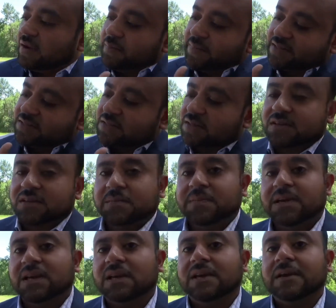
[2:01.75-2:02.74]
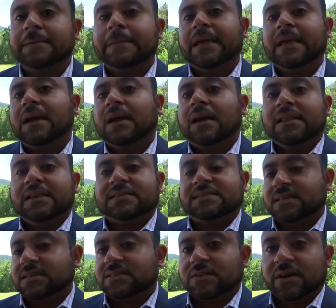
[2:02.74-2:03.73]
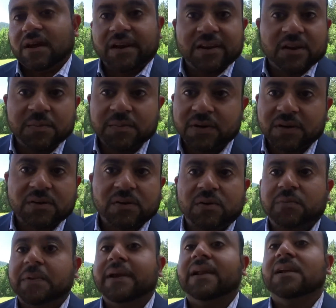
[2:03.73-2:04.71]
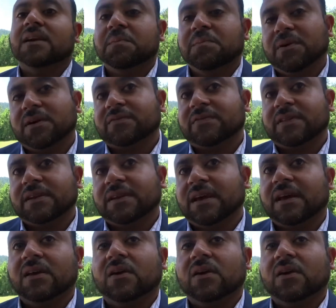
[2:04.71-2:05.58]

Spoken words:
And mental could be listening to an audiobook or reading a book for the day.